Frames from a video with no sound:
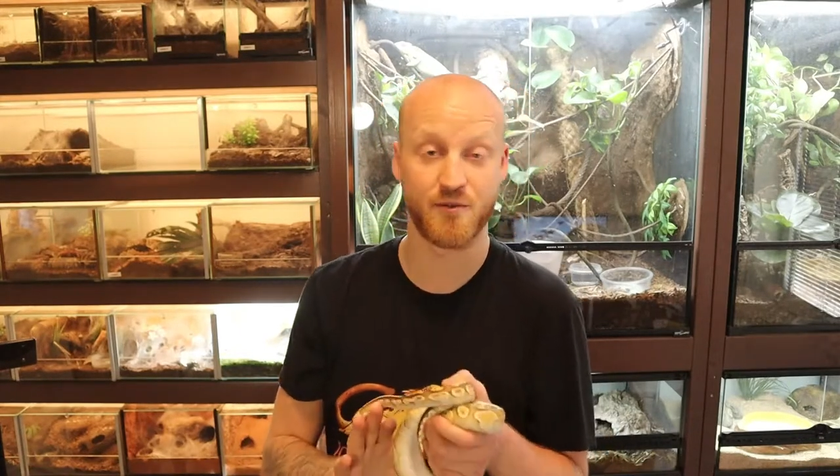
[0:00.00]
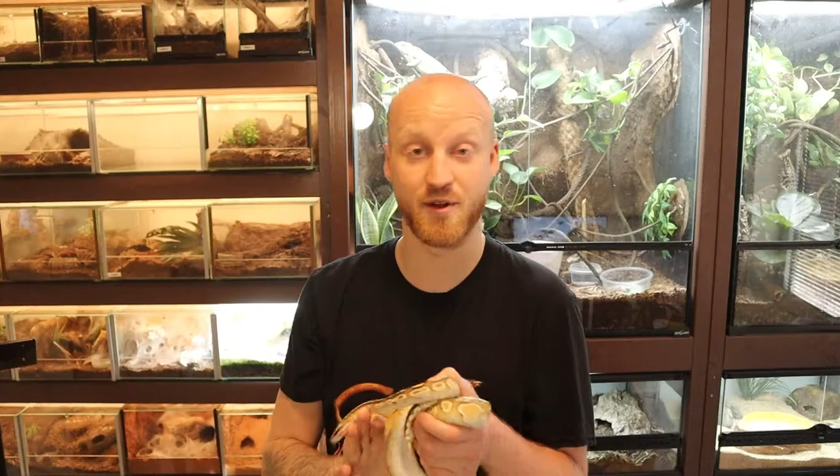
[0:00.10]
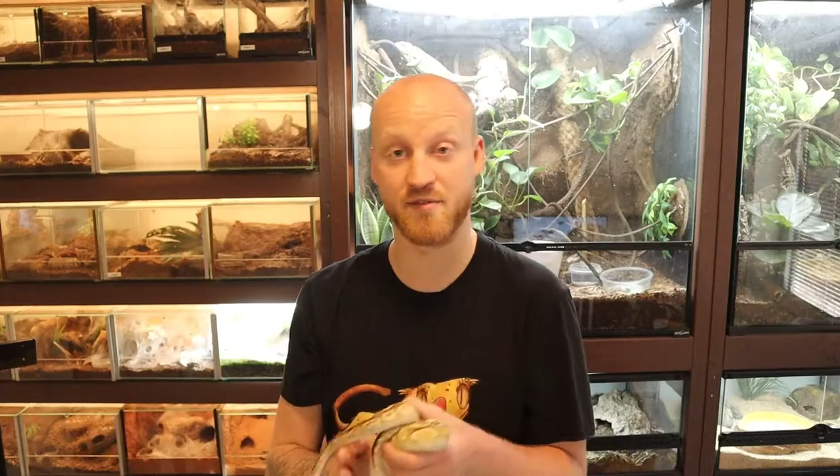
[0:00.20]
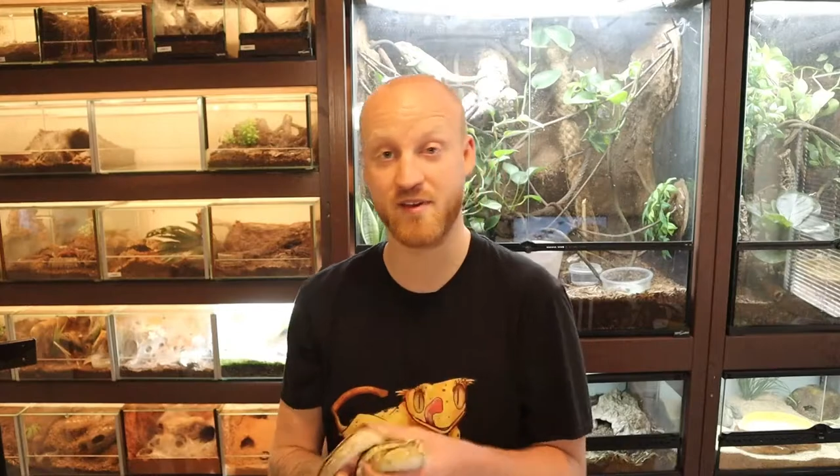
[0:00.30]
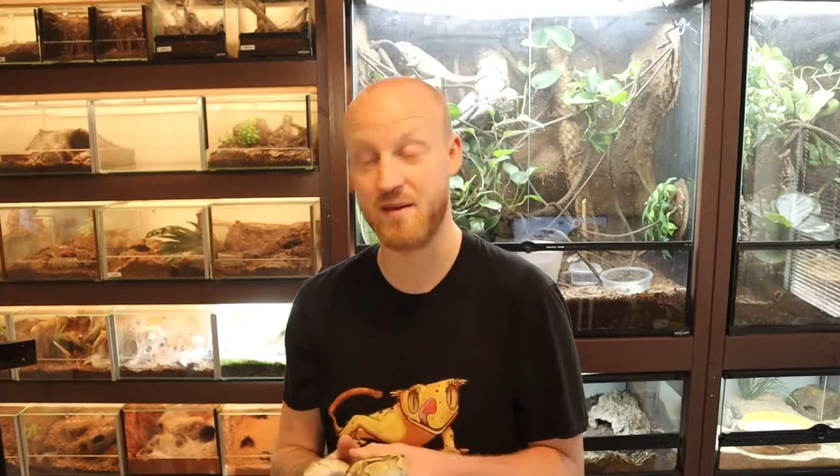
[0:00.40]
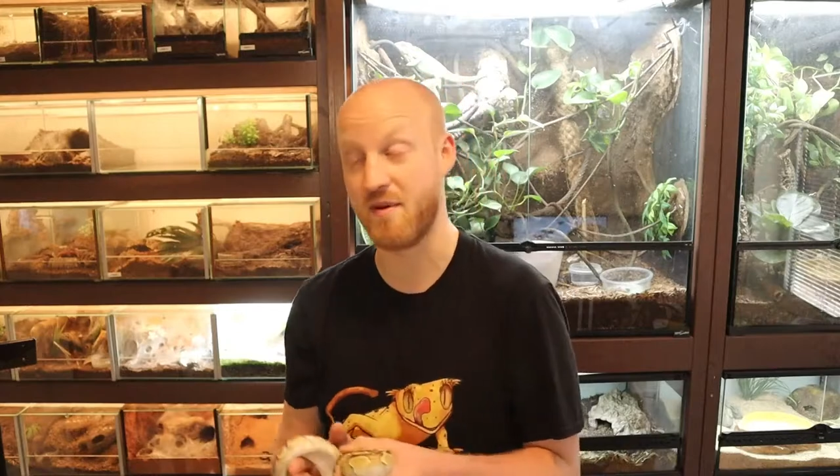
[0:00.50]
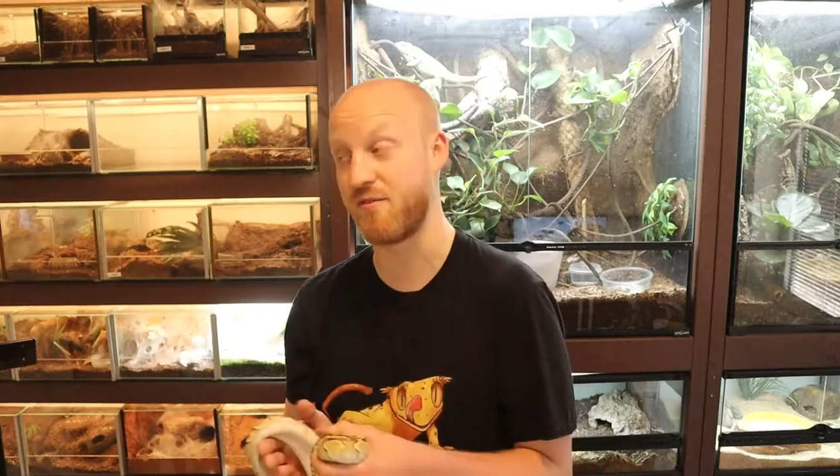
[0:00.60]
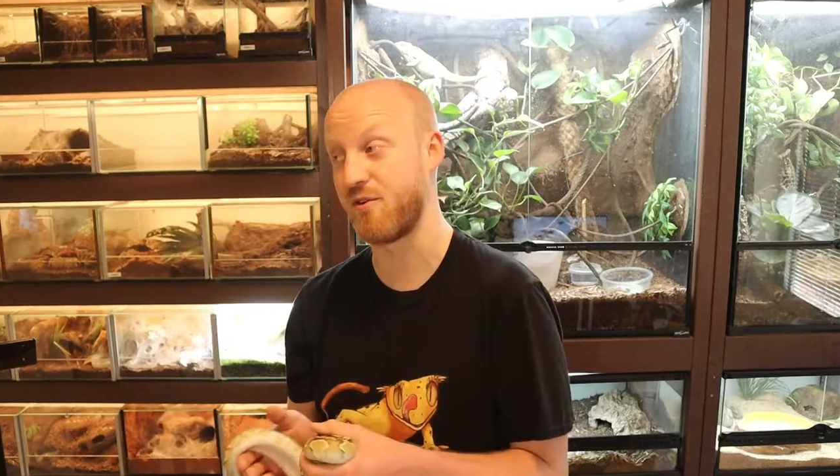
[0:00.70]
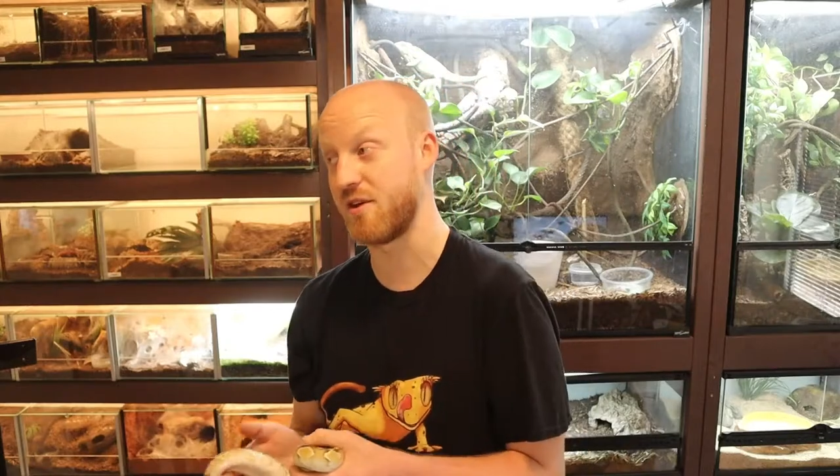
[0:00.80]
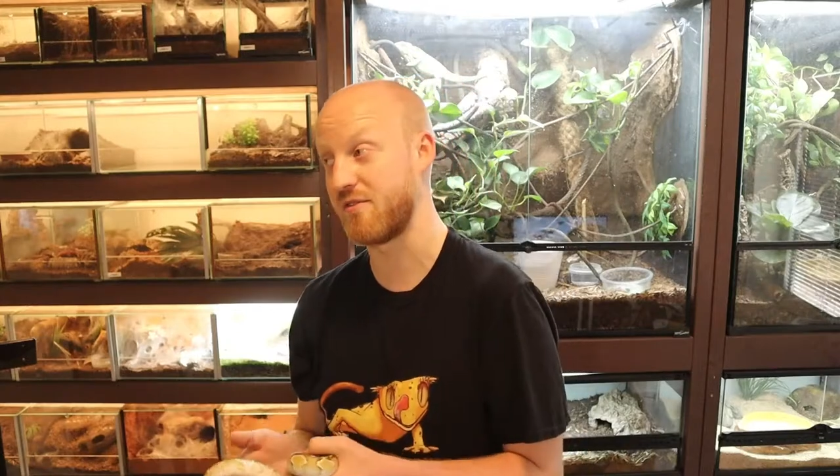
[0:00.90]
forty-five by
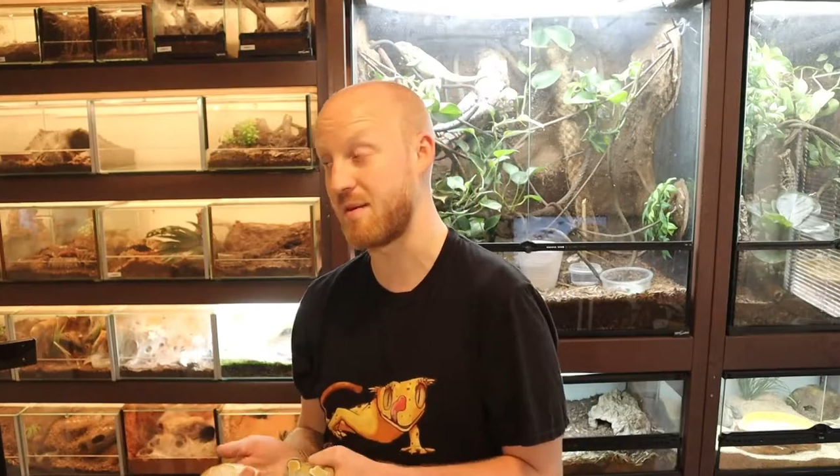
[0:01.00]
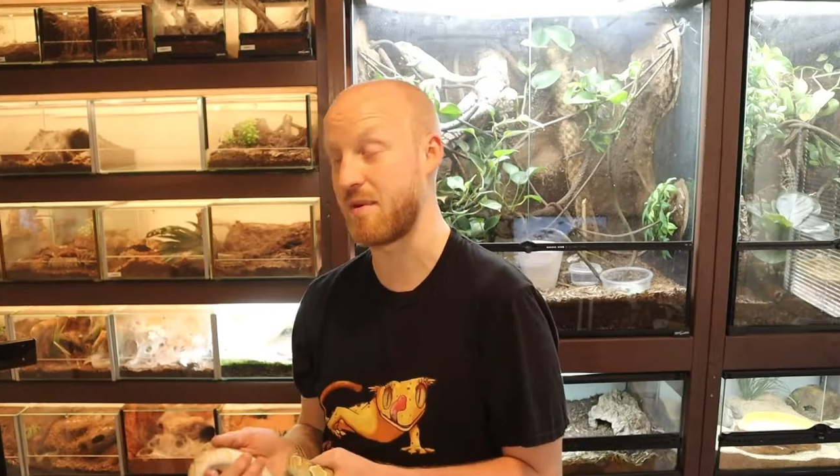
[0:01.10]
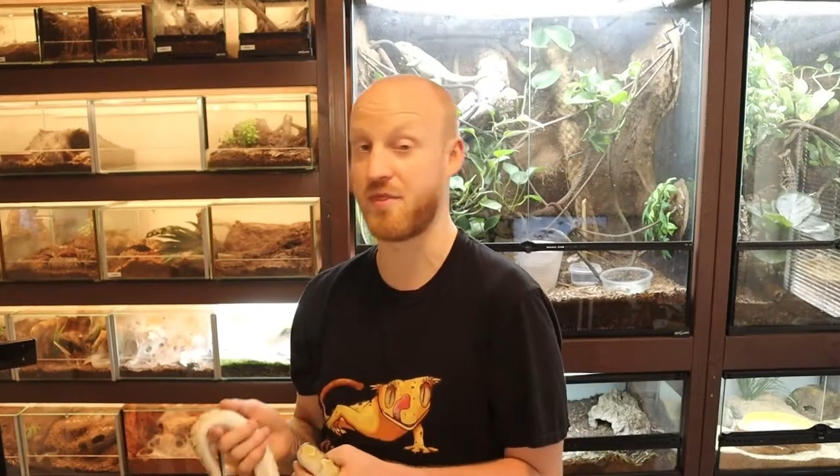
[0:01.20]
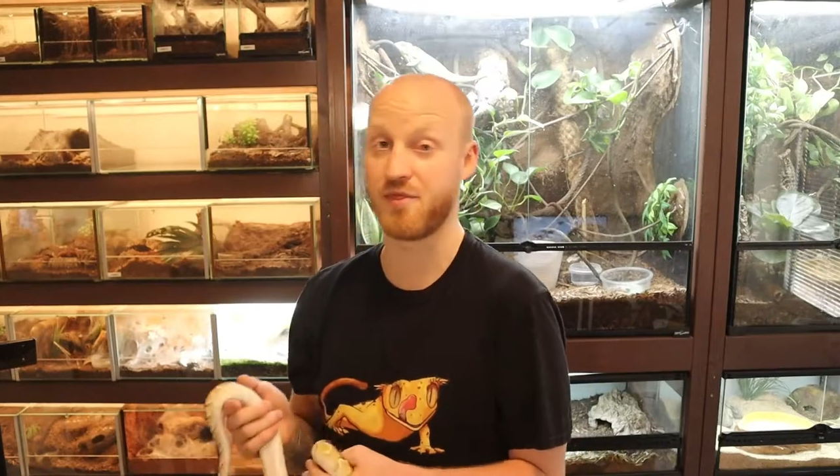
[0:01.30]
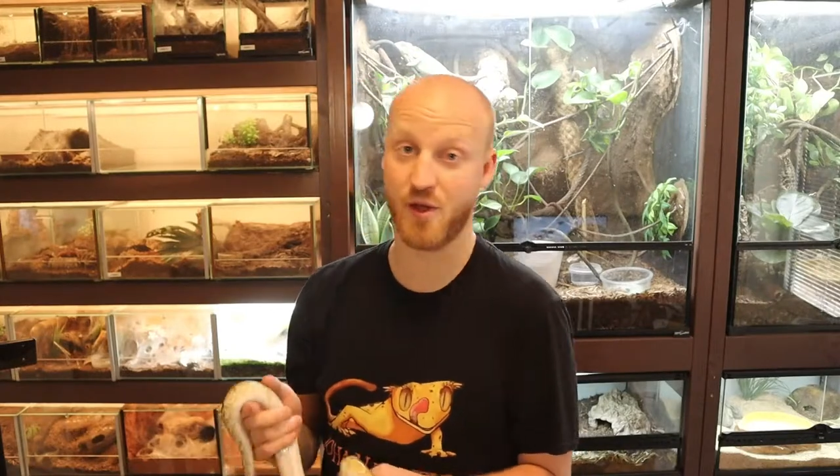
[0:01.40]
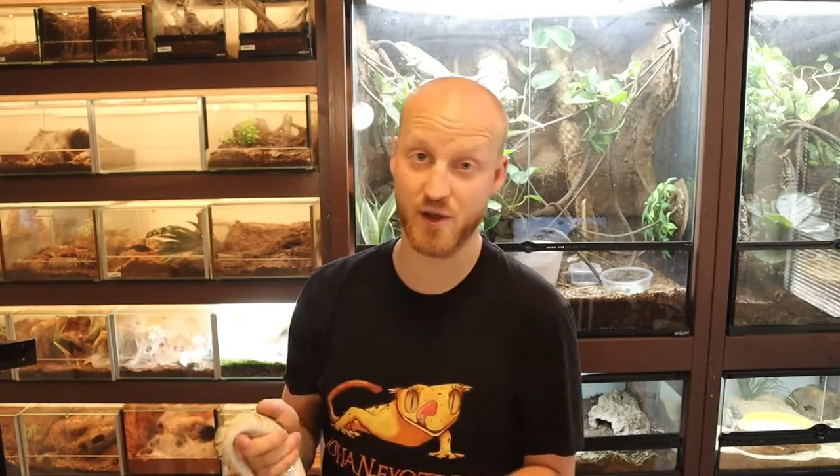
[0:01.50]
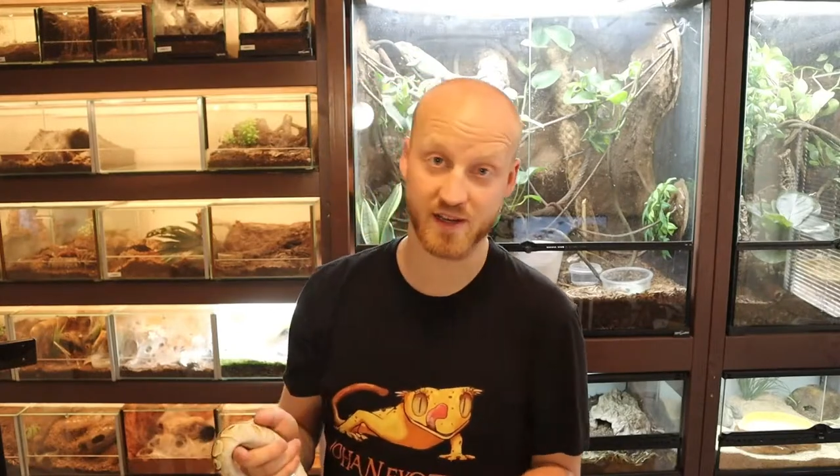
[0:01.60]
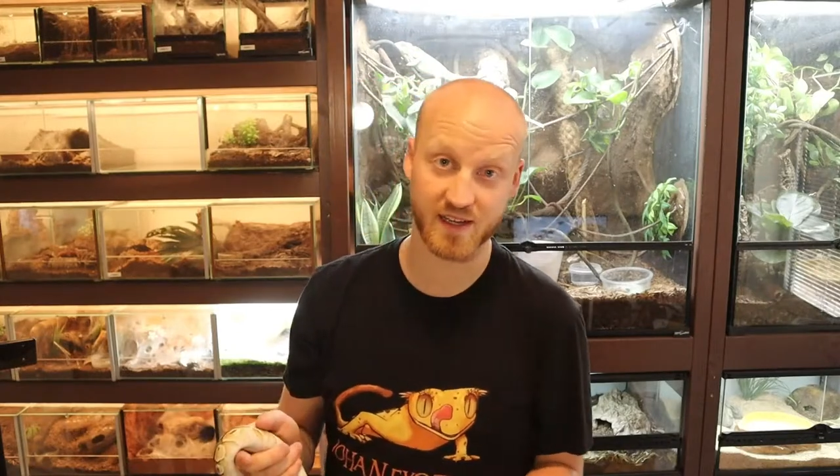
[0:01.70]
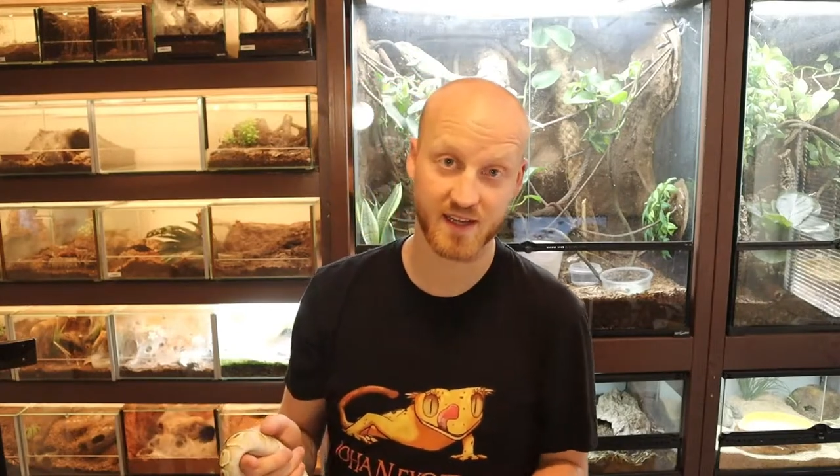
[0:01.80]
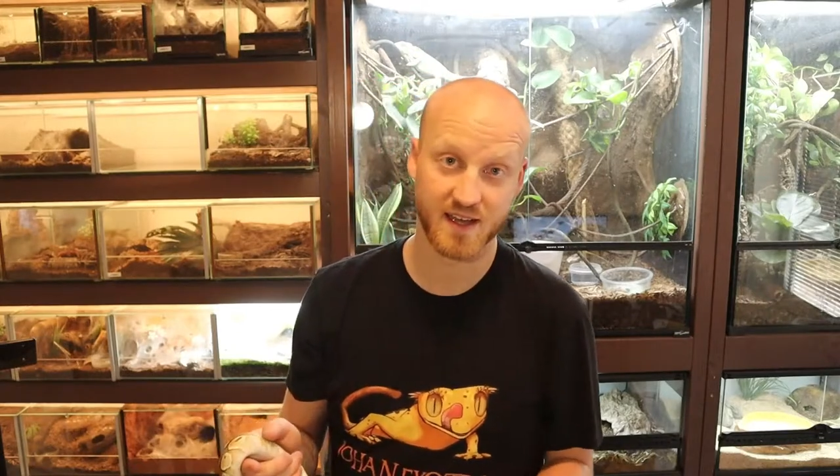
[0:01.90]
forty-five by
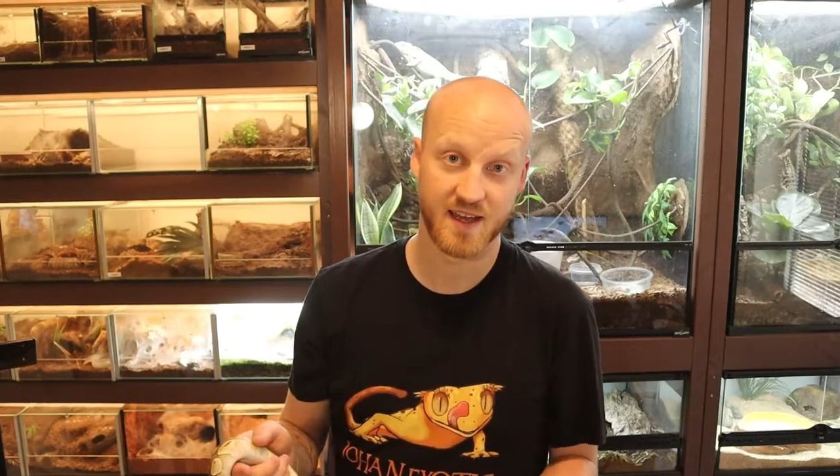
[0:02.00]
thirty,